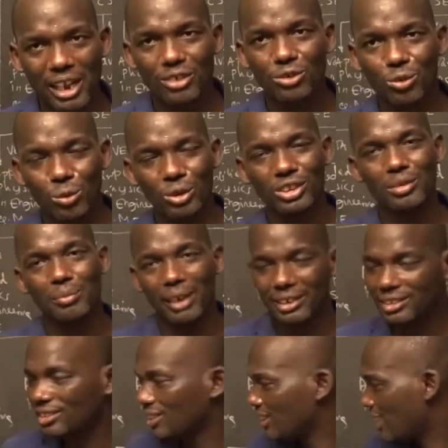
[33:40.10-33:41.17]
to quit, but
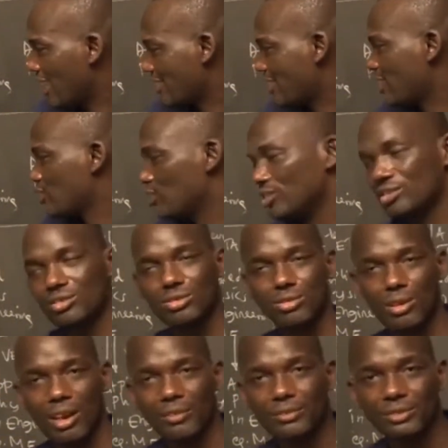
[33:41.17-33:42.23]
I thank God who
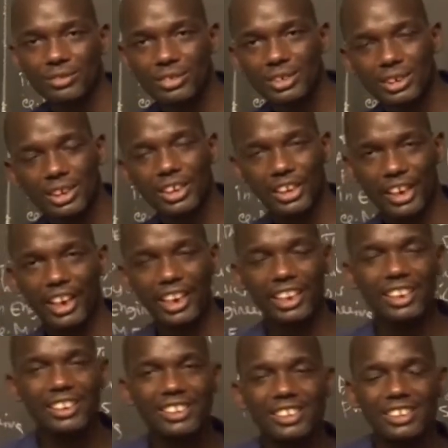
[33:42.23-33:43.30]
have really
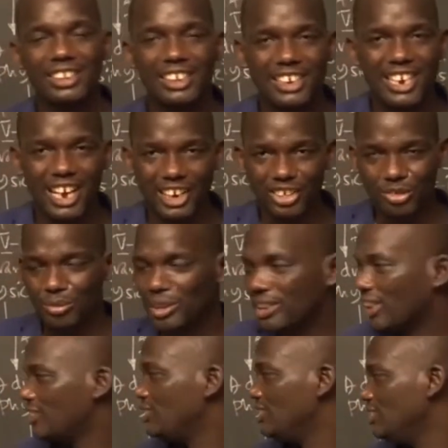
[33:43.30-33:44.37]
encouraged me
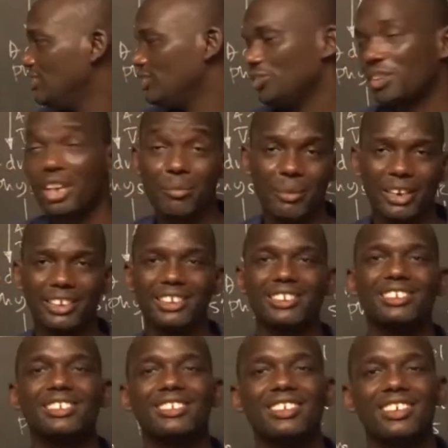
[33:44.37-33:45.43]
that you can make it.
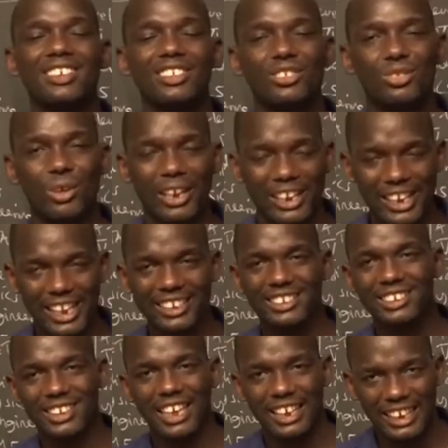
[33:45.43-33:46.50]
So I learned
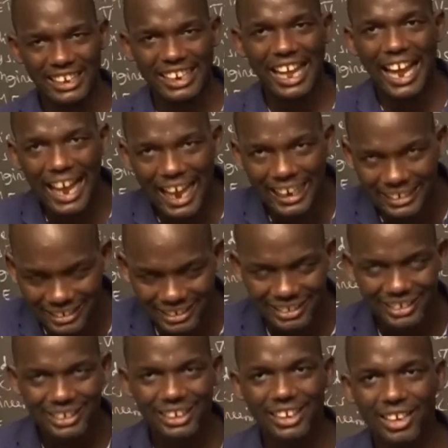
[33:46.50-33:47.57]
in hard
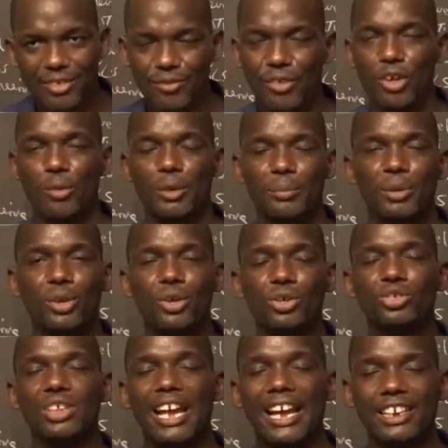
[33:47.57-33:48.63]
environment
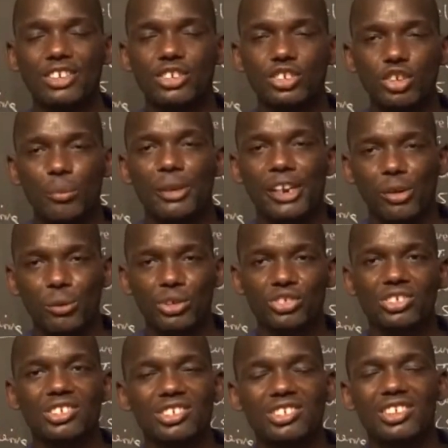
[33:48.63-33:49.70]
because I had so many
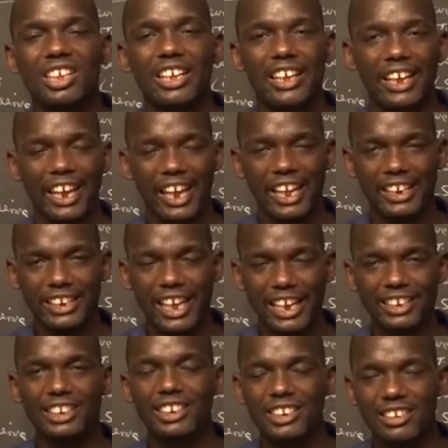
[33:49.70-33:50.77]
questions and I
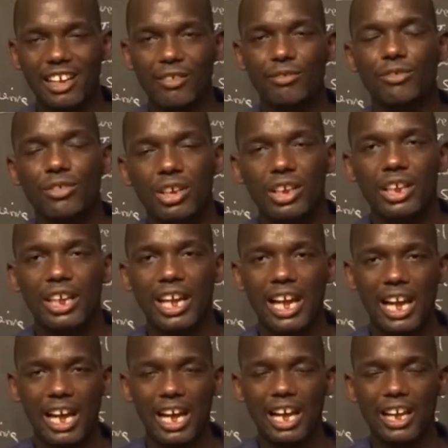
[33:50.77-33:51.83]
didn't have
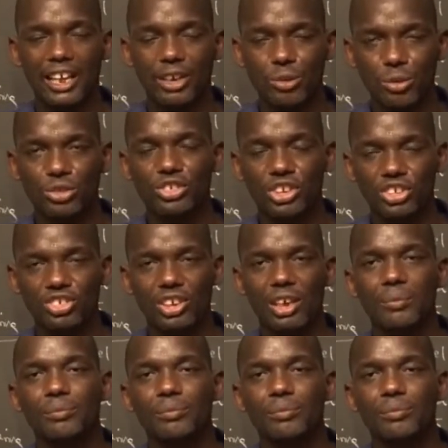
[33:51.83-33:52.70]
a good teacher